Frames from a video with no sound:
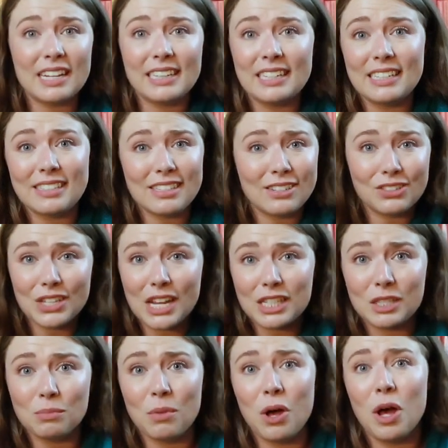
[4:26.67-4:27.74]
at least there's
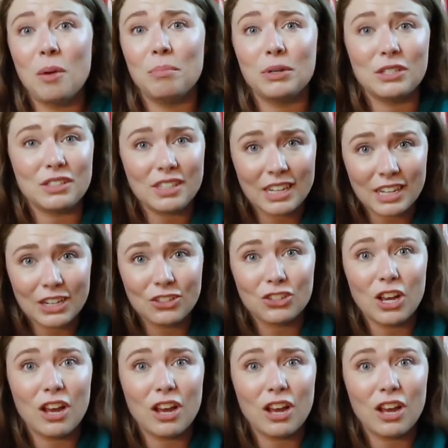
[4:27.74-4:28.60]
that small percentage